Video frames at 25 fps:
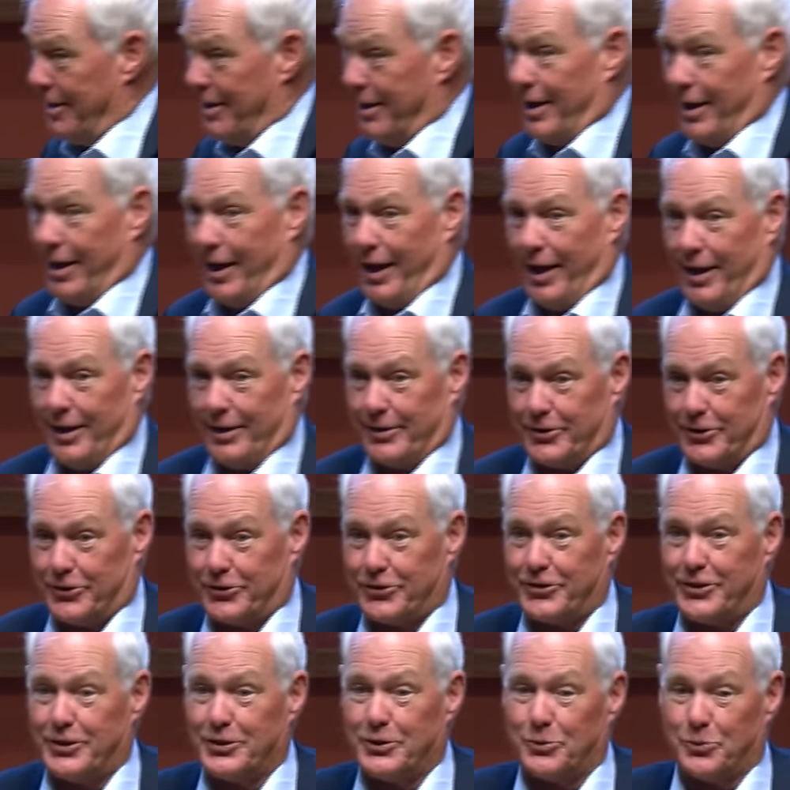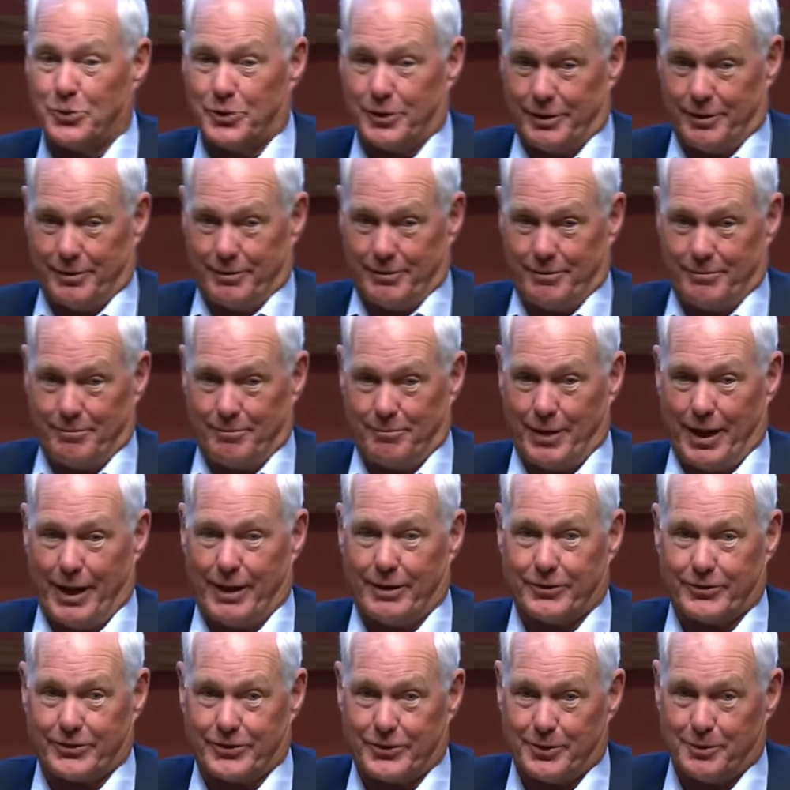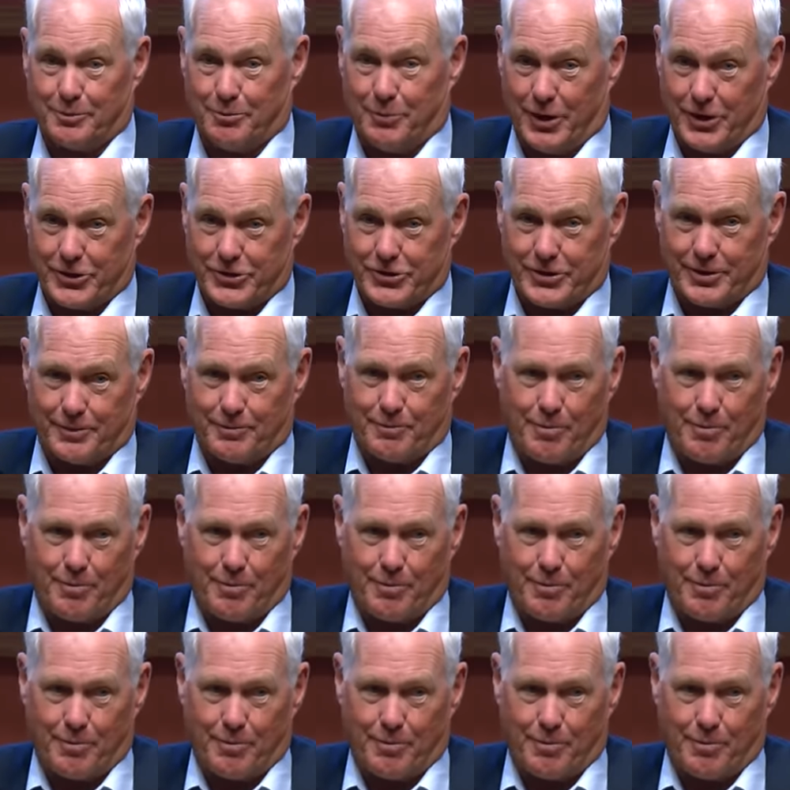and you still wouldn't balance the budget.